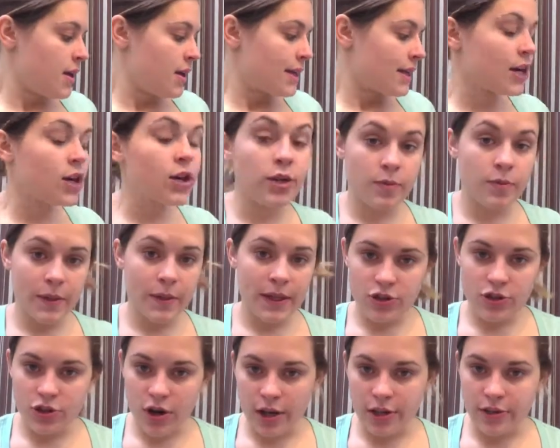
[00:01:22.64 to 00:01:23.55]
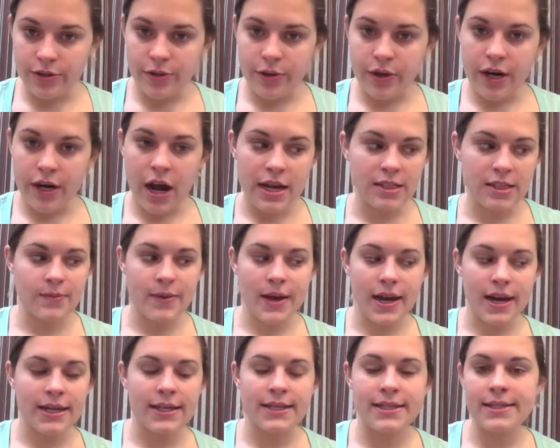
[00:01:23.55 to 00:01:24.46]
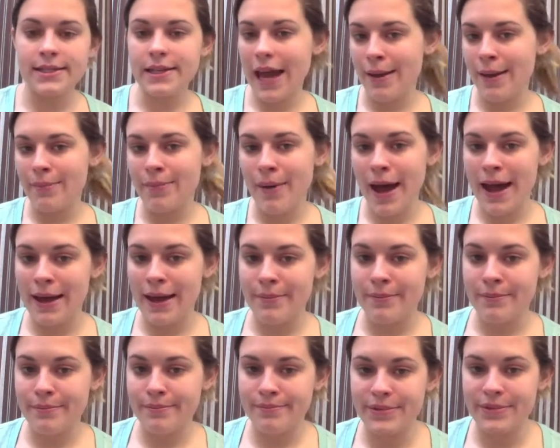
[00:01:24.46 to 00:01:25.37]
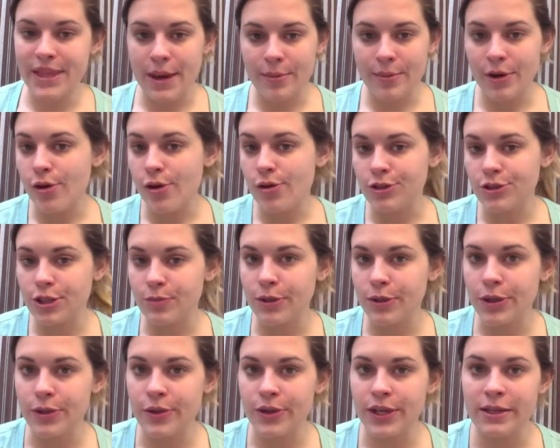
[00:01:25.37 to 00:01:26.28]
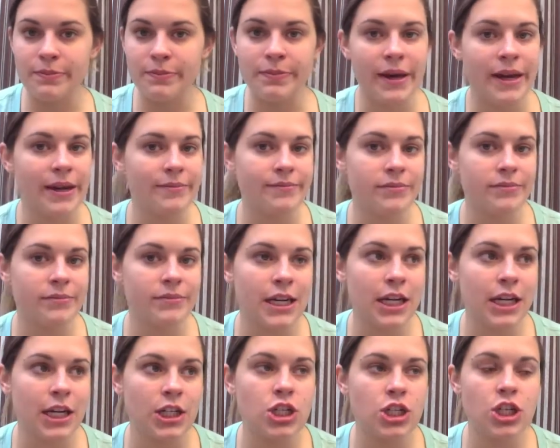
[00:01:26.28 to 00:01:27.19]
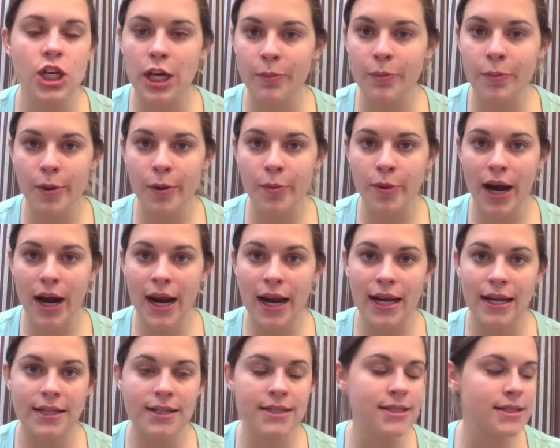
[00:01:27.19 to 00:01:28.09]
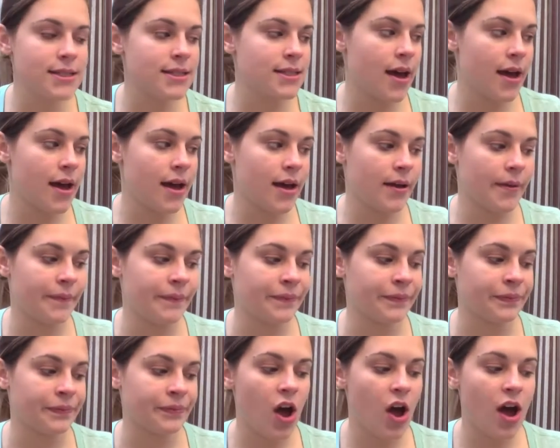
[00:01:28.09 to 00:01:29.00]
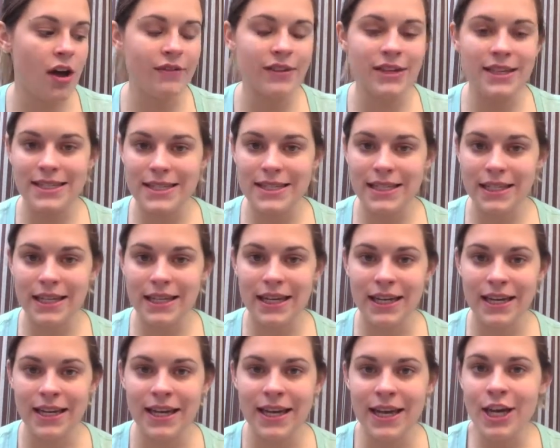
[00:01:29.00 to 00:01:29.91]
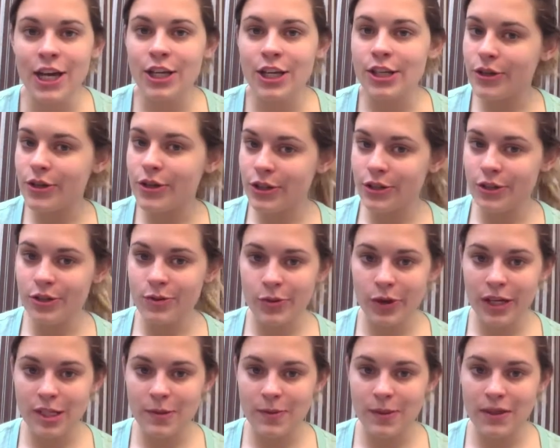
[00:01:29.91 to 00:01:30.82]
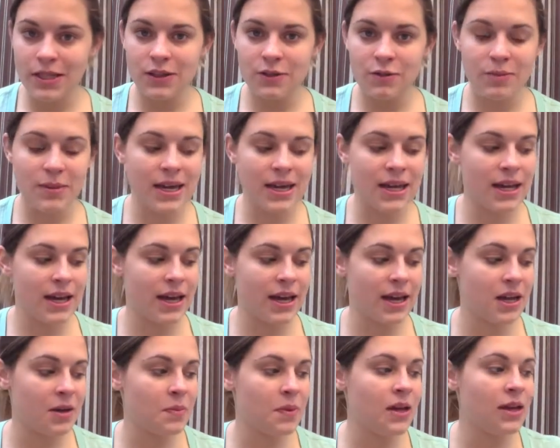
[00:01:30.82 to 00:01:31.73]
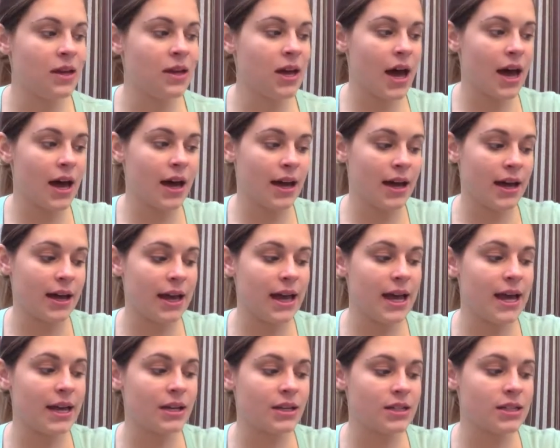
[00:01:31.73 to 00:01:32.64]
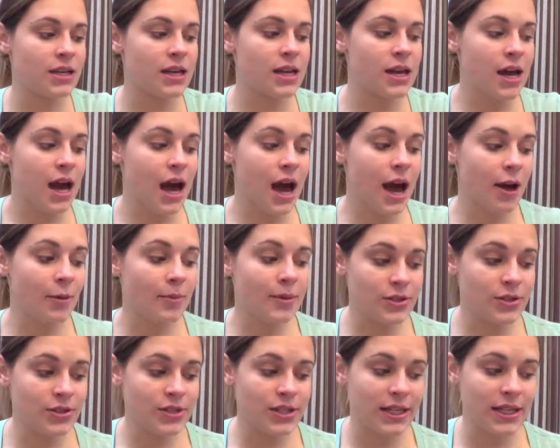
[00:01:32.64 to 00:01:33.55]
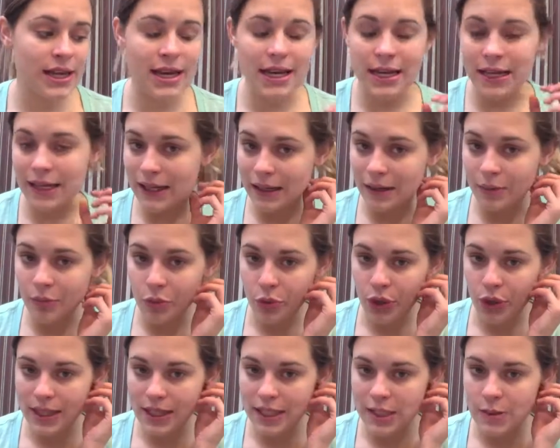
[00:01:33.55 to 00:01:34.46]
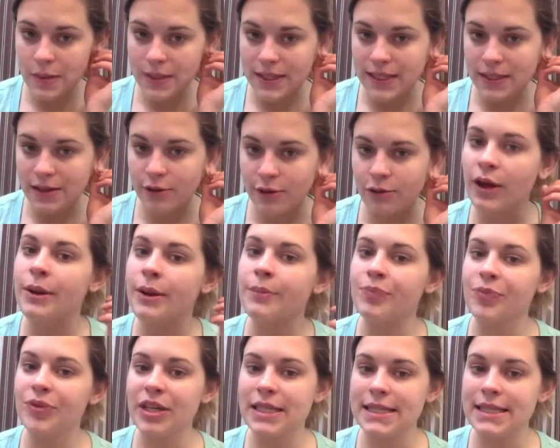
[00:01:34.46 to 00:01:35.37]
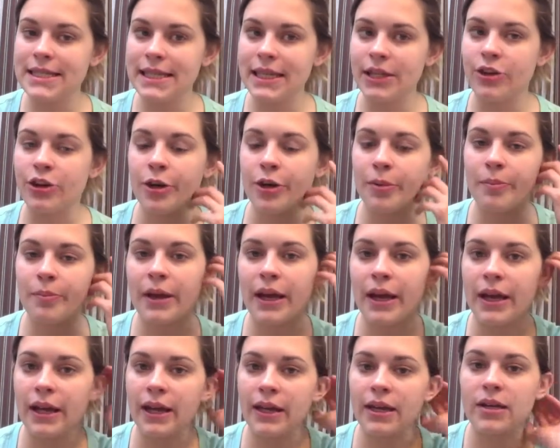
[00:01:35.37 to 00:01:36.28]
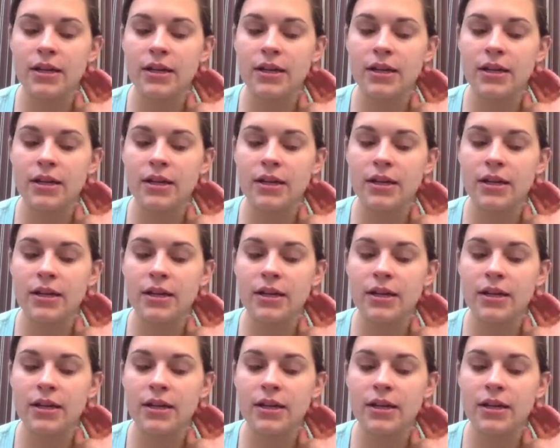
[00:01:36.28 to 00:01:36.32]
could be drugstore cosmetics. I buy them at Ulta Beauty, but they're cheaper brands. Obviously, you can use more expensive makeup, and I'll be using a more expensive concealer, but